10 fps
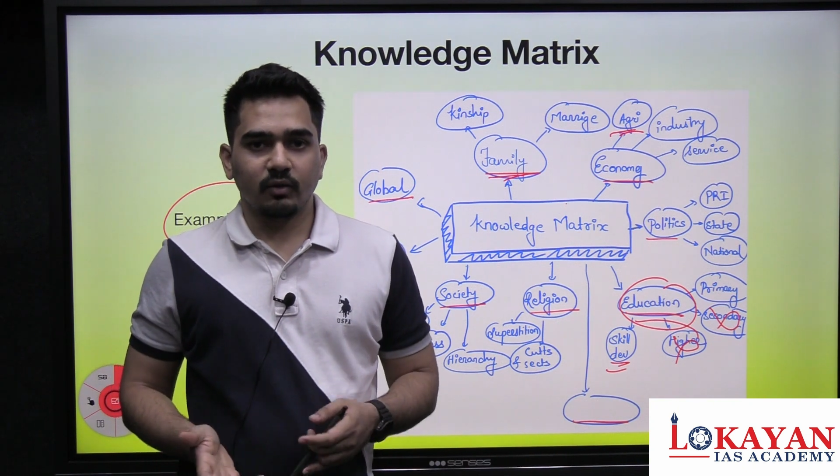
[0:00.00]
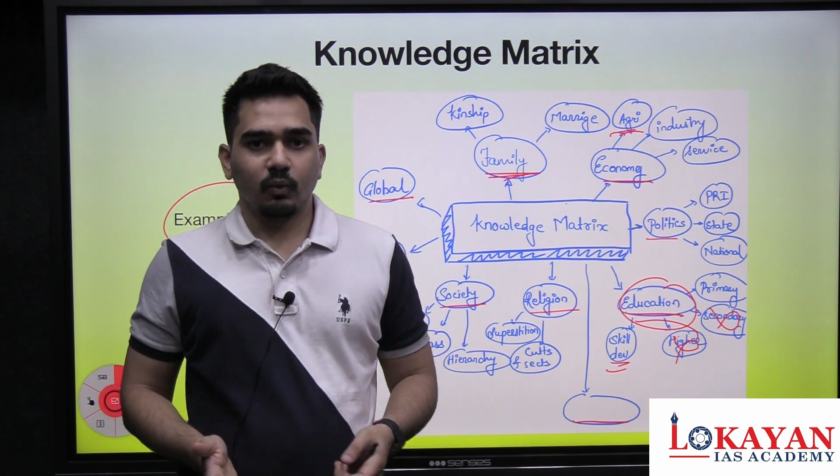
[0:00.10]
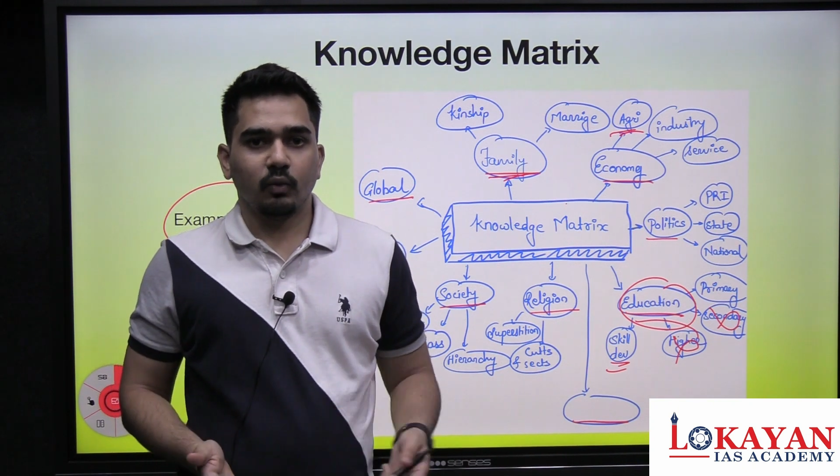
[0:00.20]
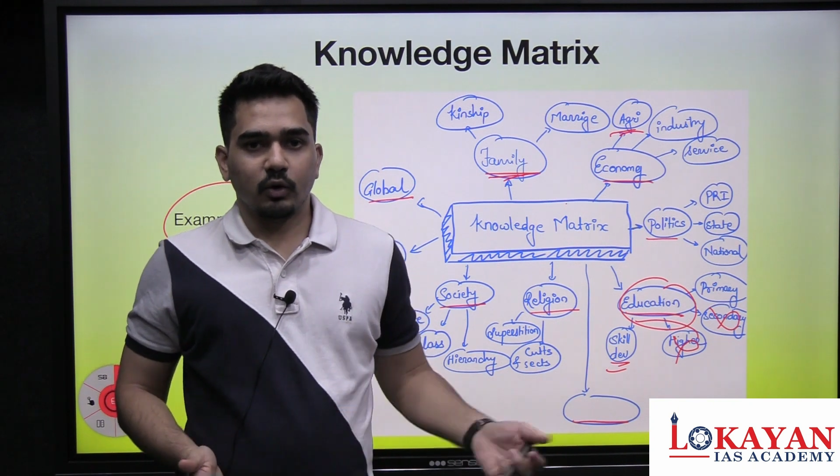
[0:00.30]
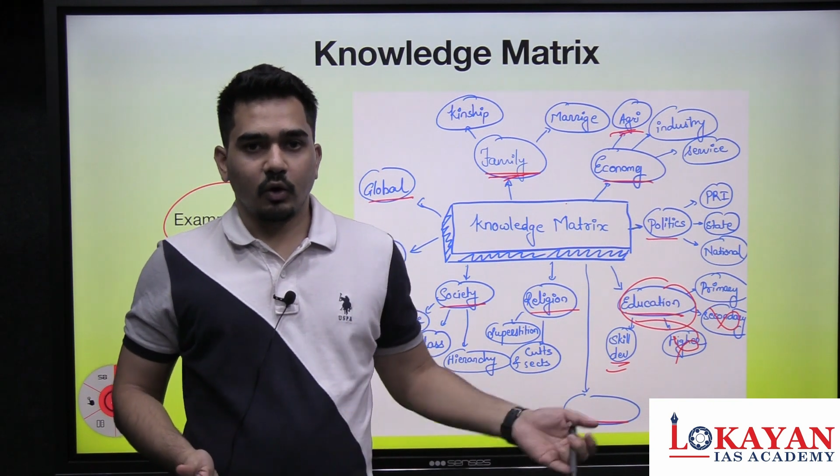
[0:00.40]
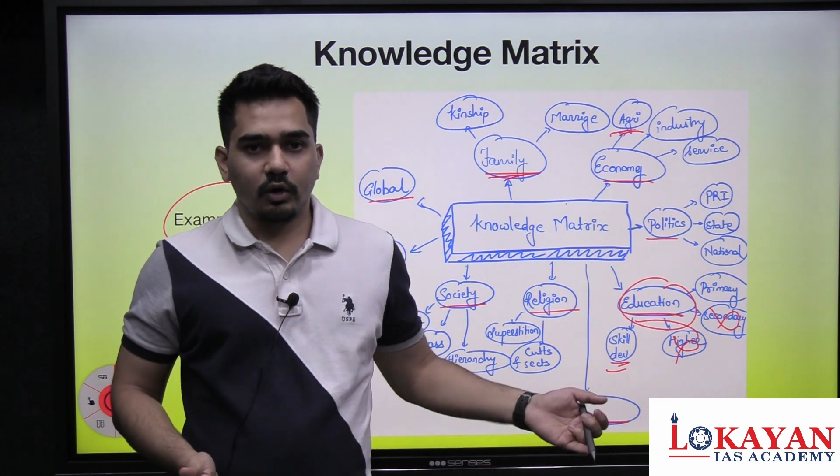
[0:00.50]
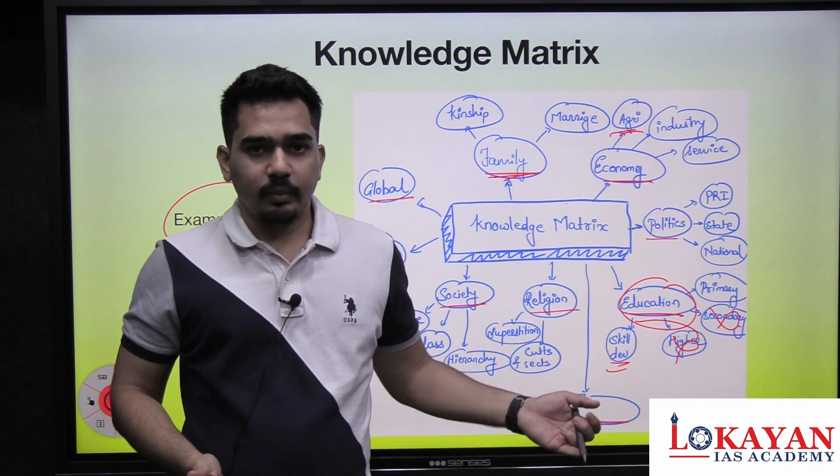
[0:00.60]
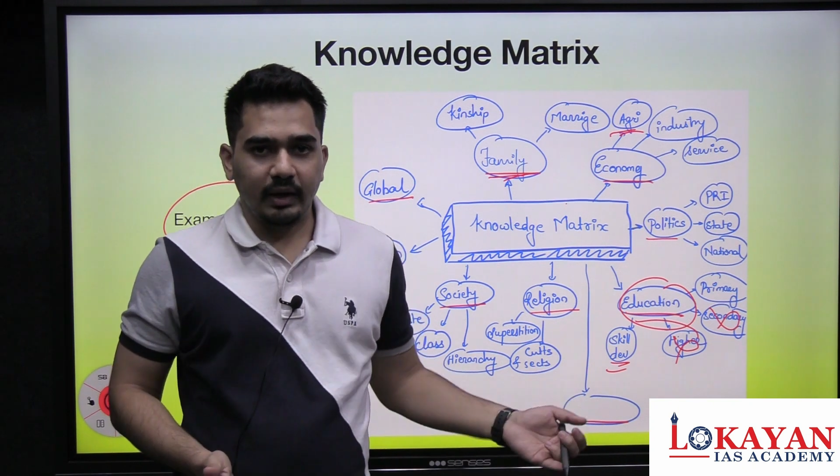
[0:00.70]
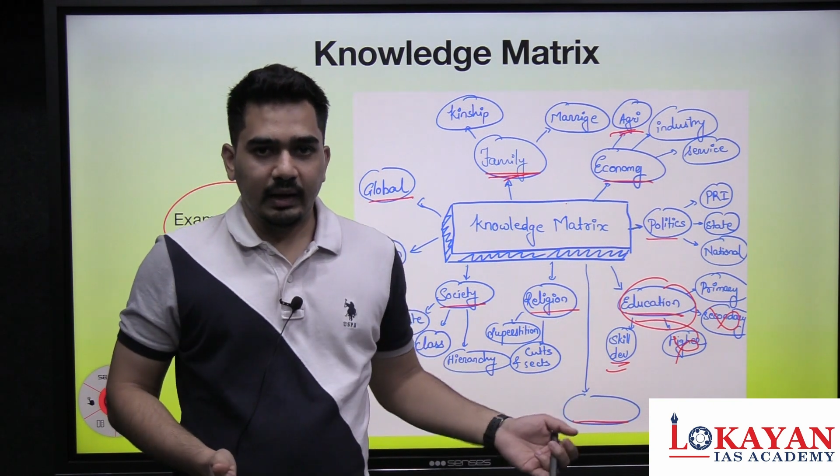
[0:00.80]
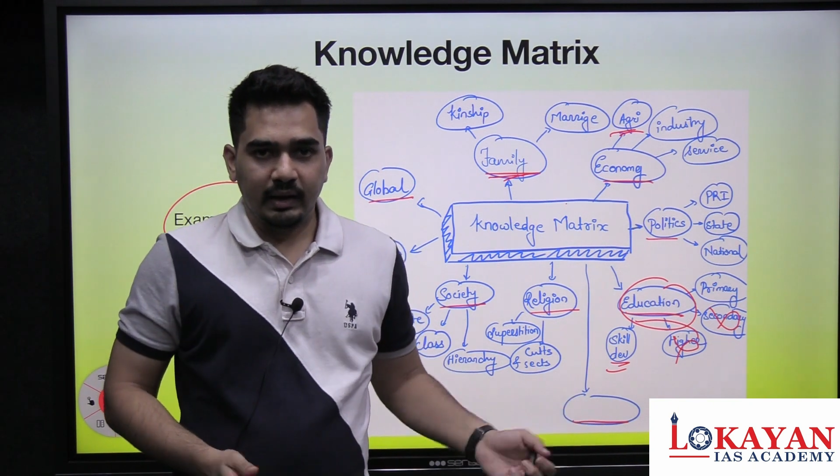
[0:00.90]
would not
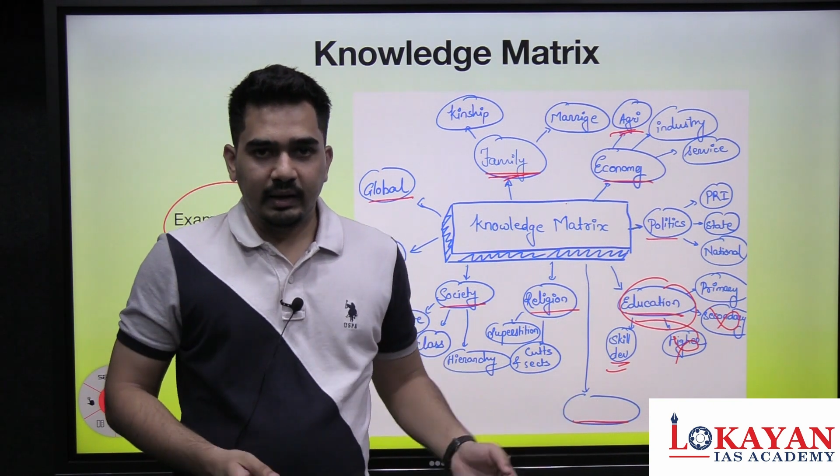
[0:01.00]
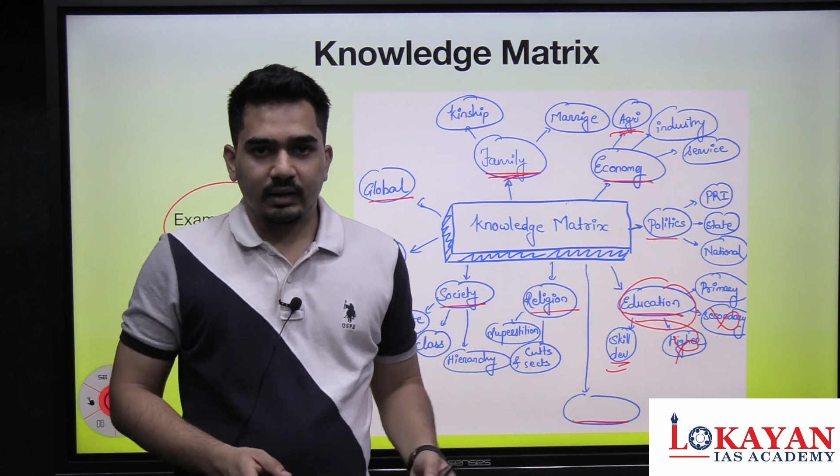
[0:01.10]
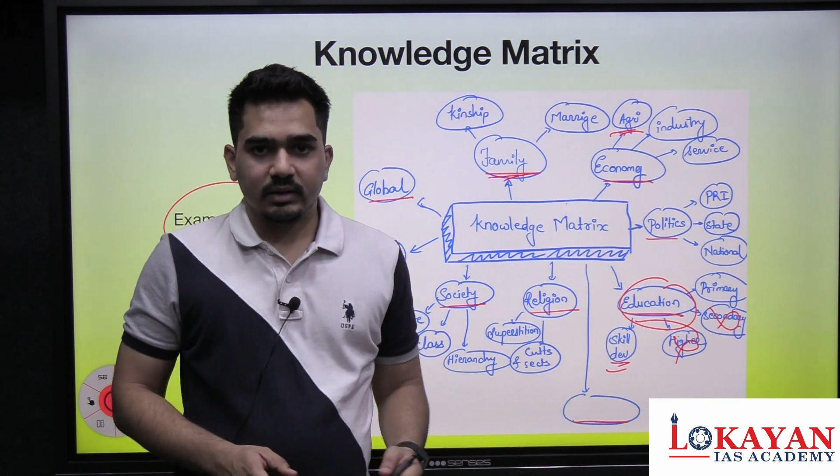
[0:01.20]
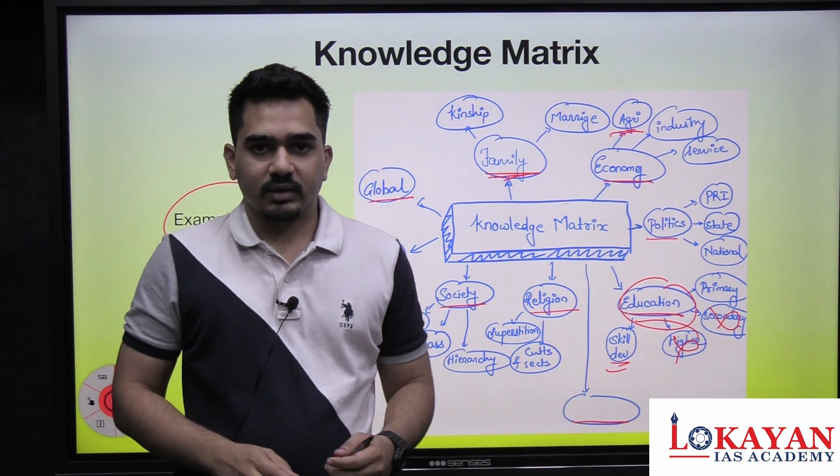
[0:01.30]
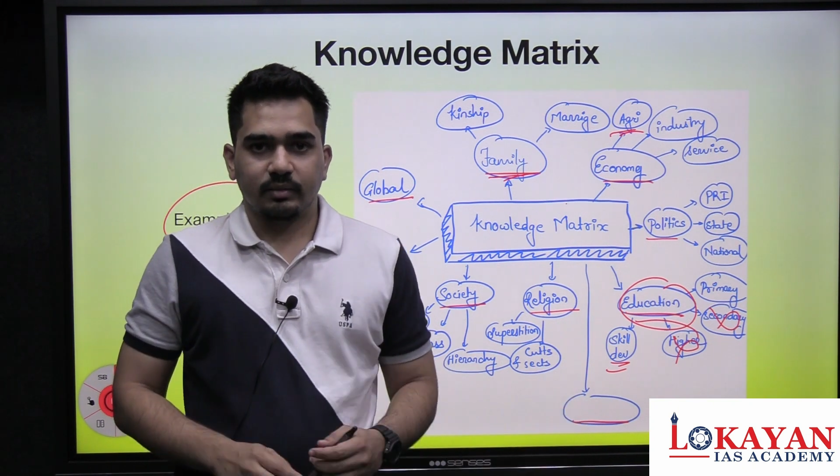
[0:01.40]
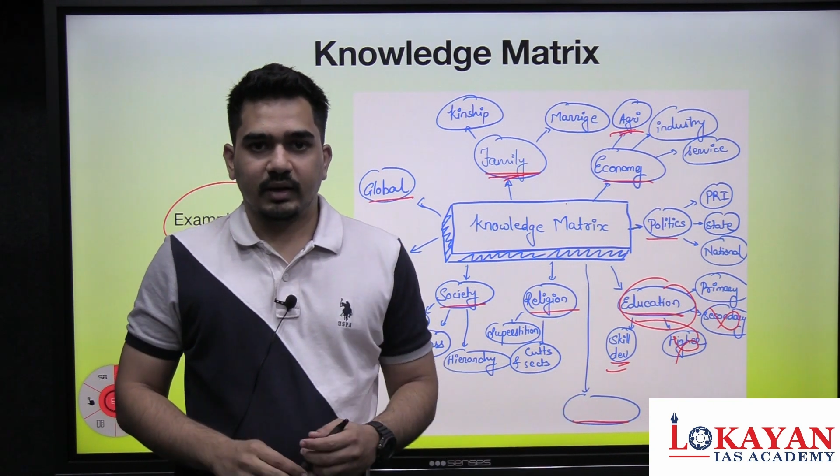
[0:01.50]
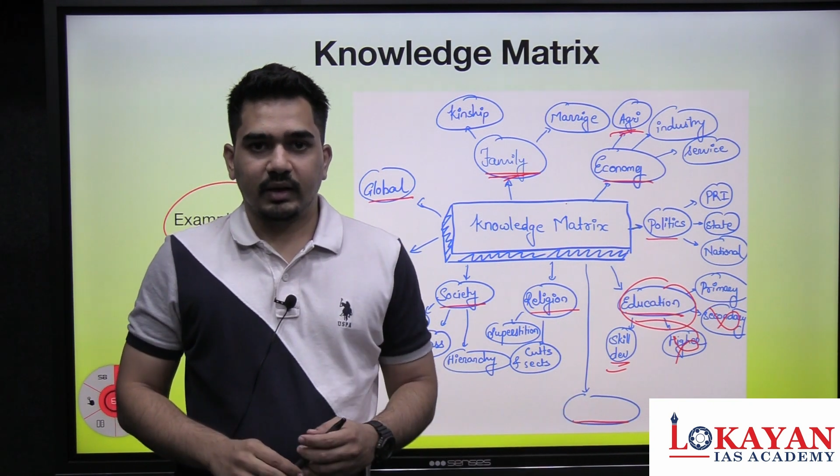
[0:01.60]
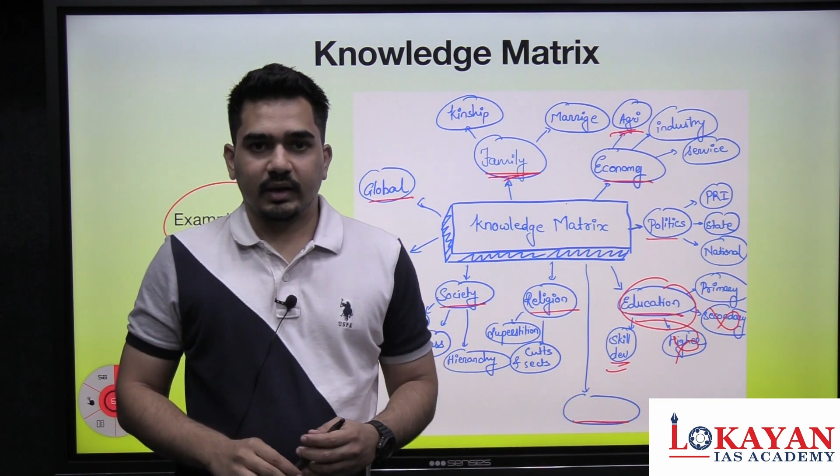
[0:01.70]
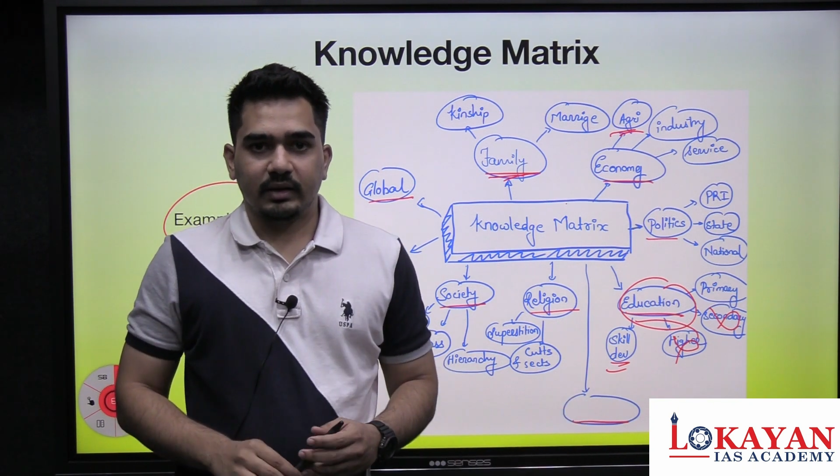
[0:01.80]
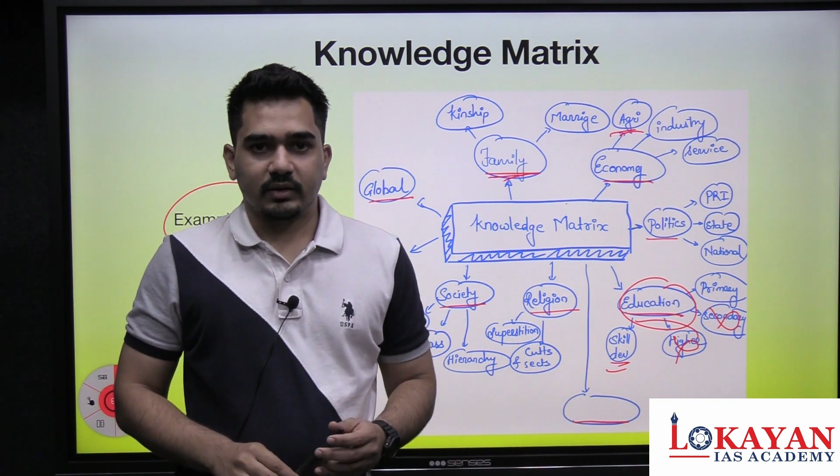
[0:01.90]
be
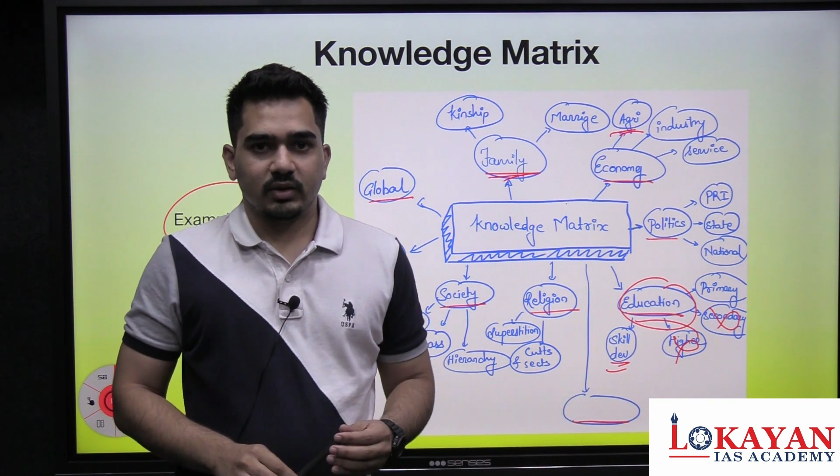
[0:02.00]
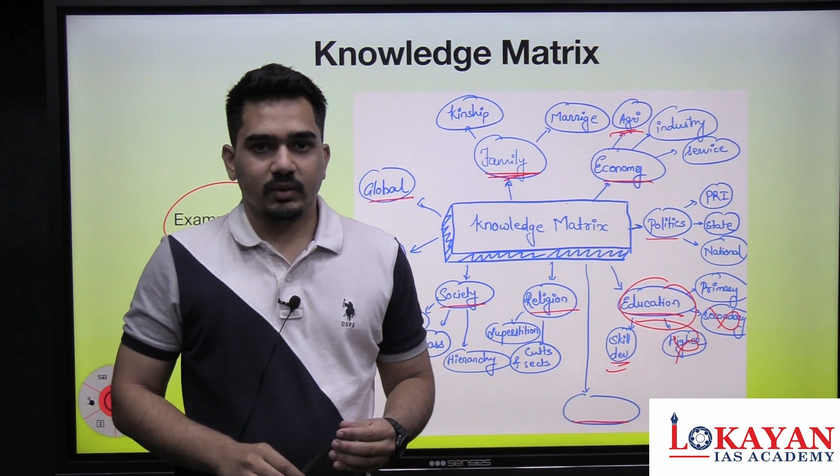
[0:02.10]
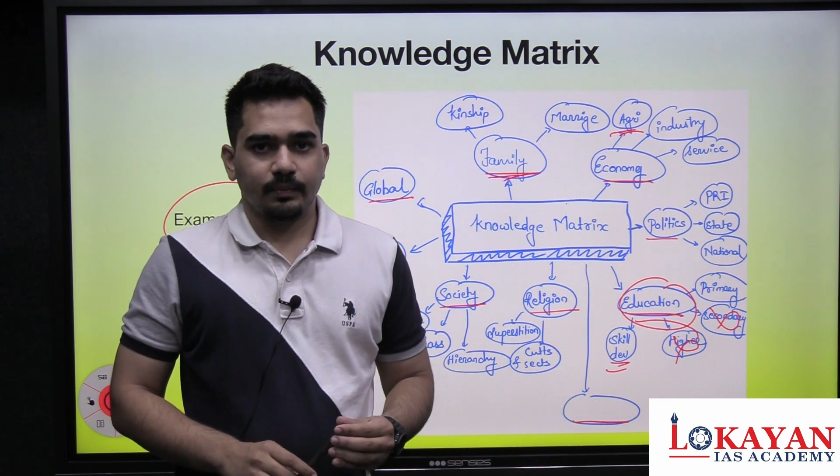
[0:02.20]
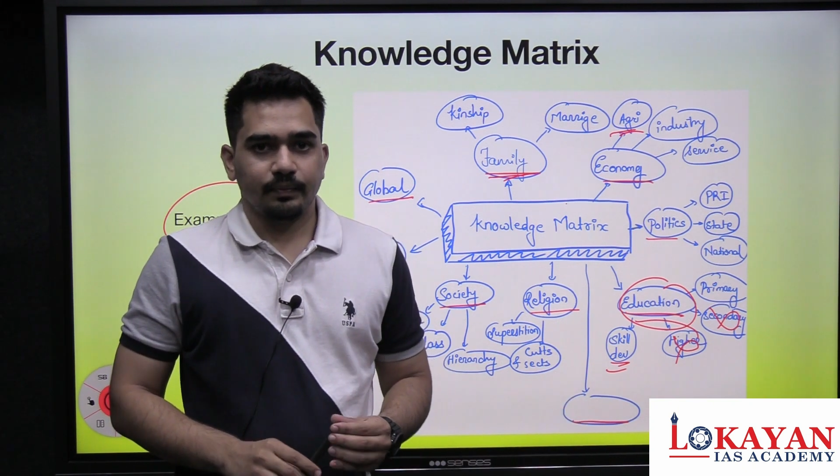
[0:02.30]
something like this.